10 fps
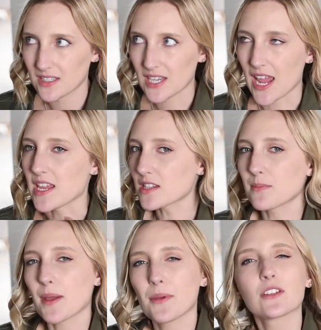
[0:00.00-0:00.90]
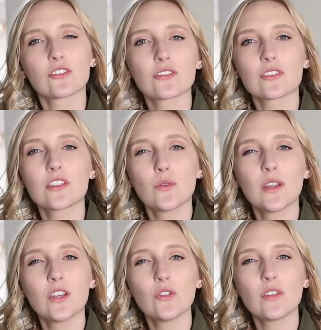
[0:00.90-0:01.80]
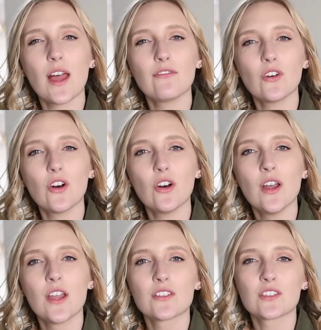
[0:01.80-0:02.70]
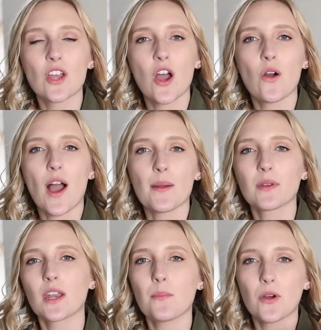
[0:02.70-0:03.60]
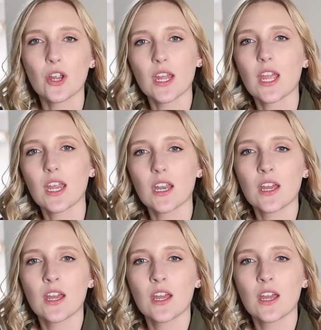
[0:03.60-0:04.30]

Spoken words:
takes my pictures to a new level. So I'm gonna put in